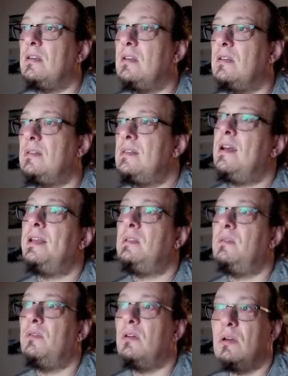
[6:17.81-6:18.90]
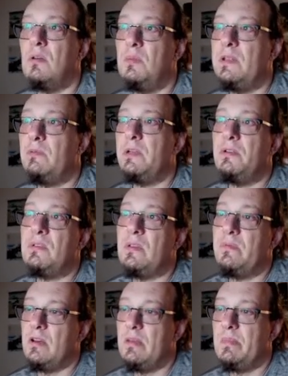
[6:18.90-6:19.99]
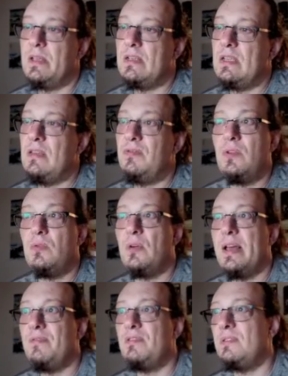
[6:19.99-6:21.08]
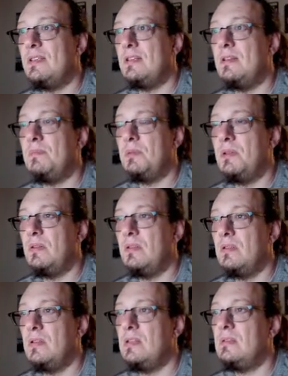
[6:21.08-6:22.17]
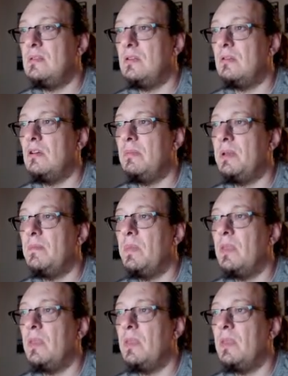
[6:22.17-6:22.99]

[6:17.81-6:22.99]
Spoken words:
It's nice for a complete Windows environment if you have the setup, but it's not common.